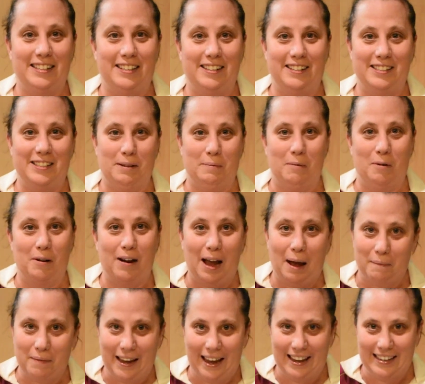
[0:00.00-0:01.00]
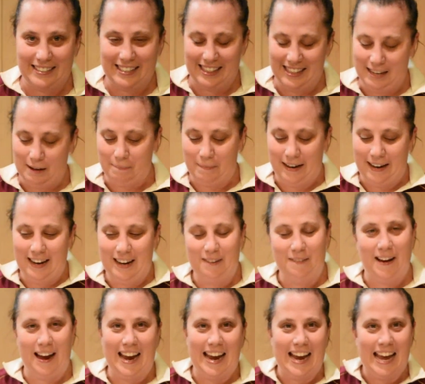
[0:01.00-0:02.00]
to do some more cupcakes in there. But
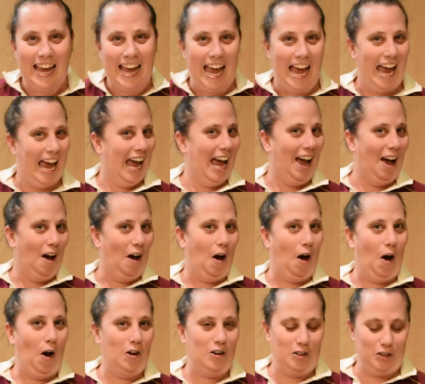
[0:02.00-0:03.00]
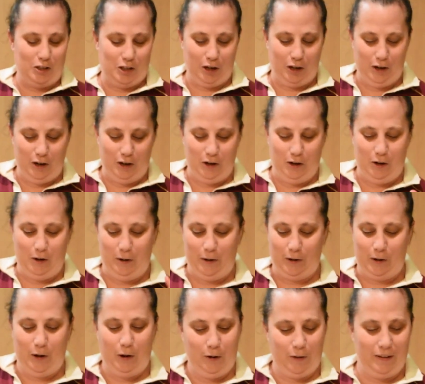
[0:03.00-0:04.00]
anyway, on
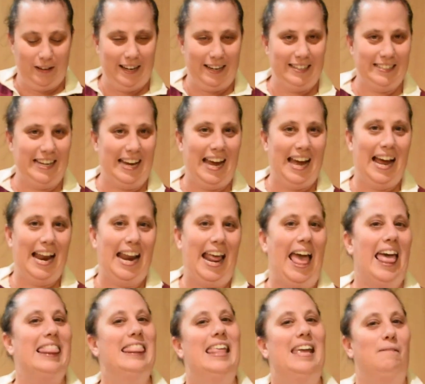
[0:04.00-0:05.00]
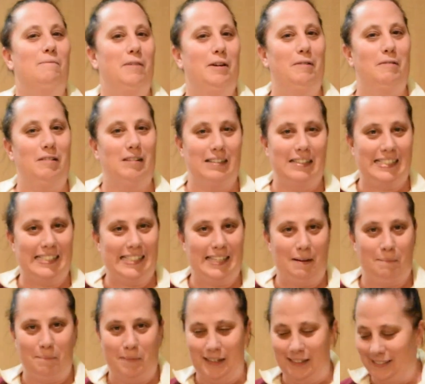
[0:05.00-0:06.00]
to cooling down, and then we will
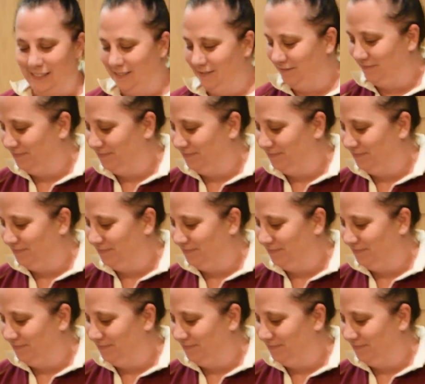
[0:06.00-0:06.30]
assemble.